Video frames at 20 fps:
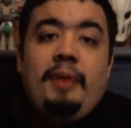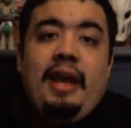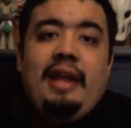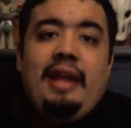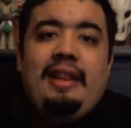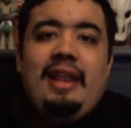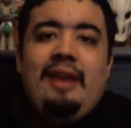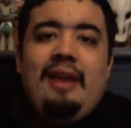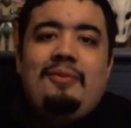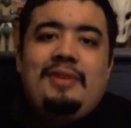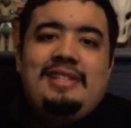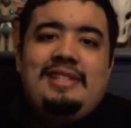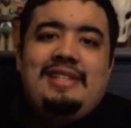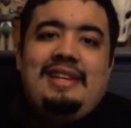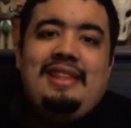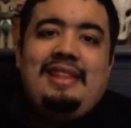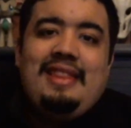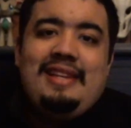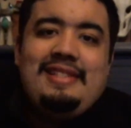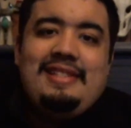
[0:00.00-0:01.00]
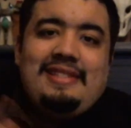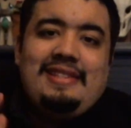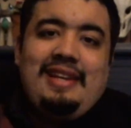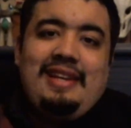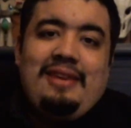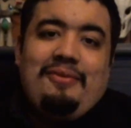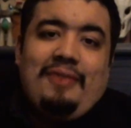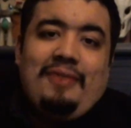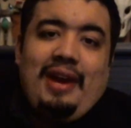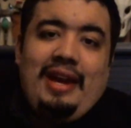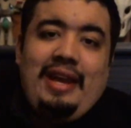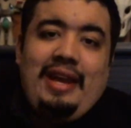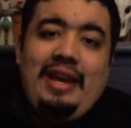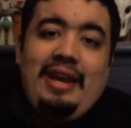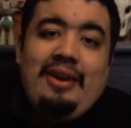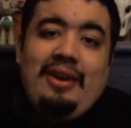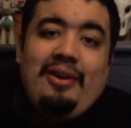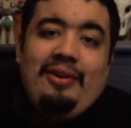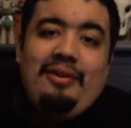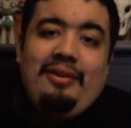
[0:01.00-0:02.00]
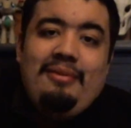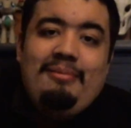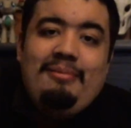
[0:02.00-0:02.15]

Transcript: and then we see this scene right here.